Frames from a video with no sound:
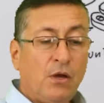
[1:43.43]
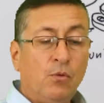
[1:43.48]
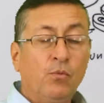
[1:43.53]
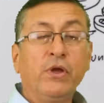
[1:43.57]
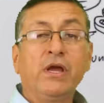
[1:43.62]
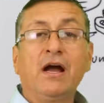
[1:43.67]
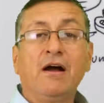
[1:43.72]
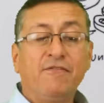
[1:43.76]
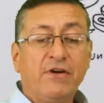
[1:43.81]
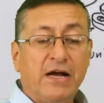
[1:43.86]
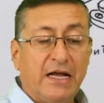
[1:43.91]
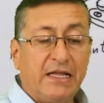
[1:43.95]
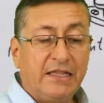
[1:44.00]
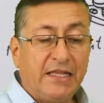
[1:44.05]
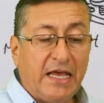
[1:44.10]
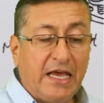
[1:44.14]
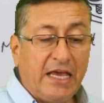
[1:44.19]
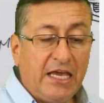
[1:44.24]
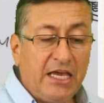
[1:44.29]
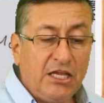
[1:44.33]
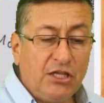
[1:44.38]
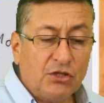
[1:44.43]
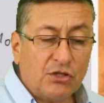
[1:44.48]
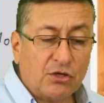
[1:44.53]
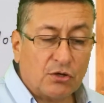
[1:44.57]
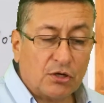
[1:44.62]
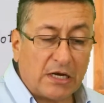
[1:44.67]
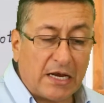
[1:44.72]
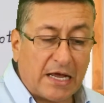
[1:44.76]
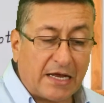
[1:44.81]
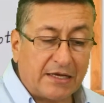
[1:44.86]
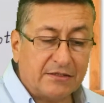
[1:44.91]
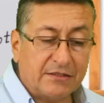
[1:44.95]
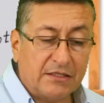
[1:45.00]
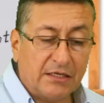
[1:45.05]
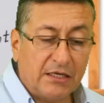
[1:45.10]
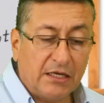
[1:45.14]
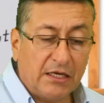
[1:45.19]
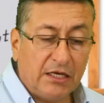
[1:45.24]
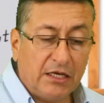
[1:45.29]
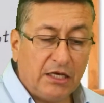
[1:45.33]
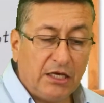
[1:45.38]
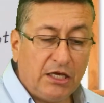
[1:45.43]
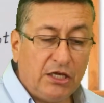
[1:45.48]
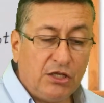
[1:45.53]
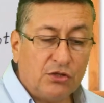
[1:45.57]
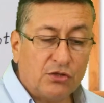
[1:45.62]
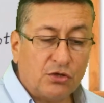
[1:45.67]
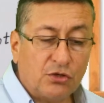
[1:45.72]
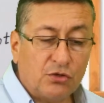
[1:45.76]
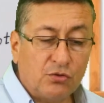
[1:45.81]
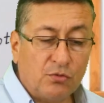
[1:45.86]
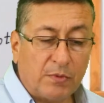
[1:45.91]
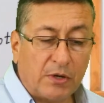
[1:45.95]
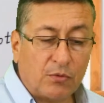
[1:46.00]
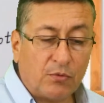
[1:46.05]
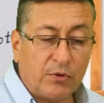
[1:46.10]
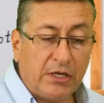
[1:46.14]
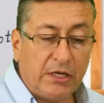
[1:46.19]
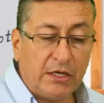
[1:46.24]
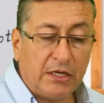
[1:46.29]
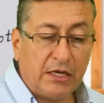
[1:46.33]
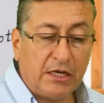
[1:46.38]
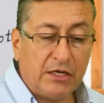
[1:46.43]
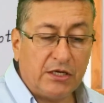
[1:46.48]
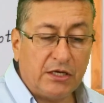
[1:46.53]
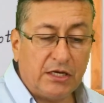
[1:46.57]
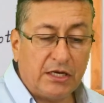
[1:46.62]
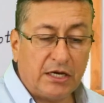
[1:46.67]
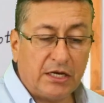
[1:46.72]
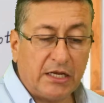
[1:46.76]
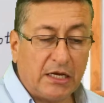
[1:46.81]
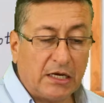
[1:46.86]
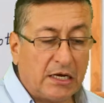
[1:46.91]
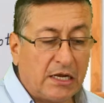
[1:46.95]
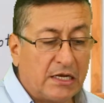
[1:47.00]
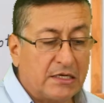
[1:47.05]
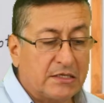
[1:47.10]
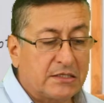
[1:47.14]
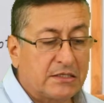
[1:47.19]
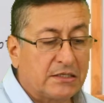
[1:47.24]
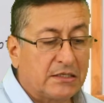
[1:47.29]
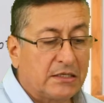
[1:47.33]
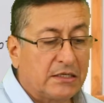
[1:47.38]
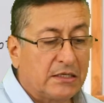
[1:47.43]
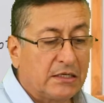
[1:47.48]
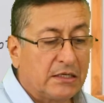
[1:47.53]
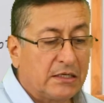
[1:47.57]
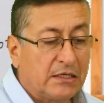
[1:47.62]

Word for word: We have uh, the intro class, Intro to Marine Engineering class.